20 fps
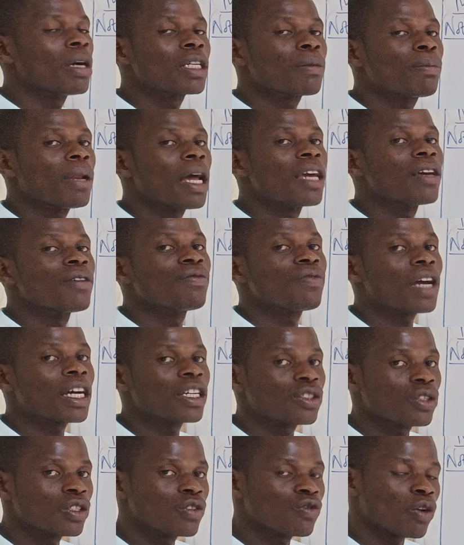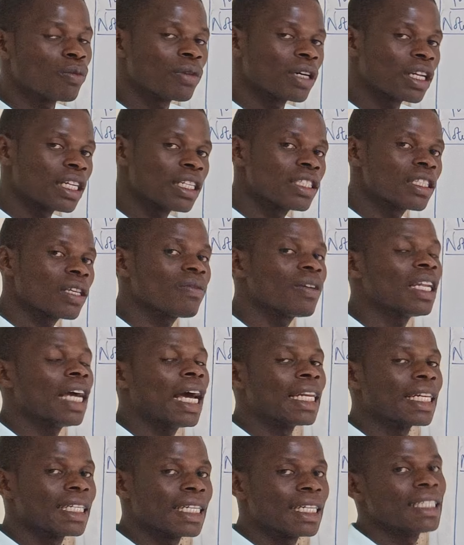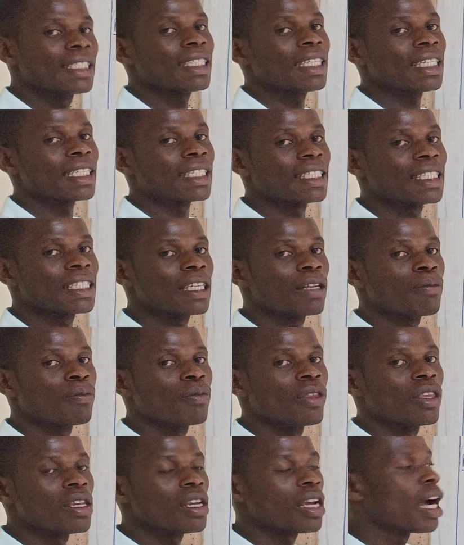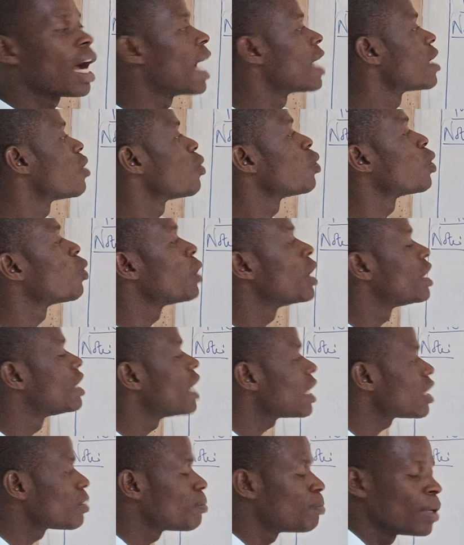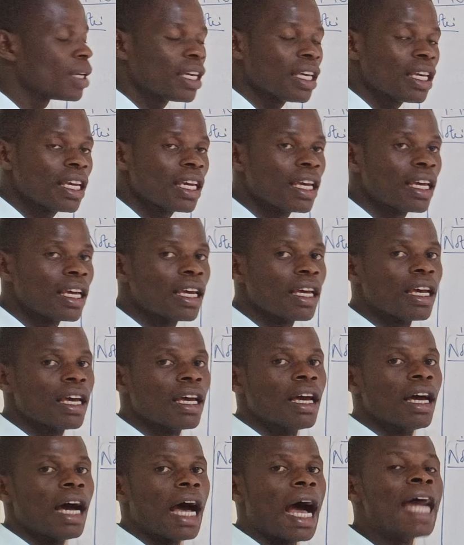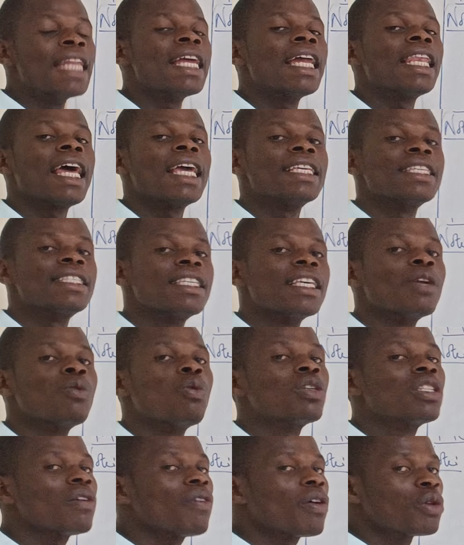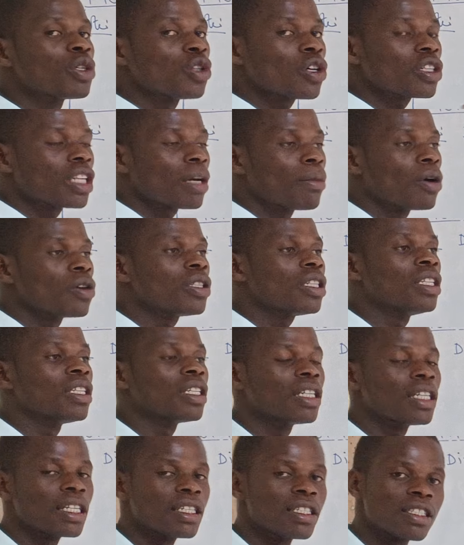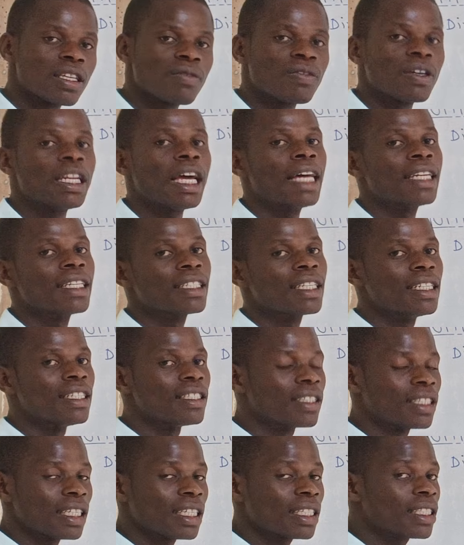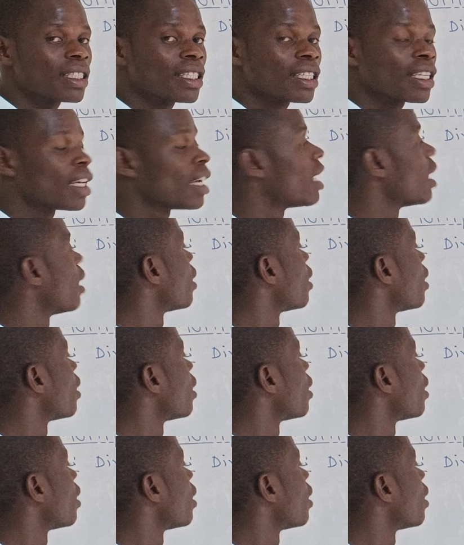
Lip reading: multiply fractions from grade 7 and grade 6. And we will just be analyzing whatever we talked about in grade 7 and grade 6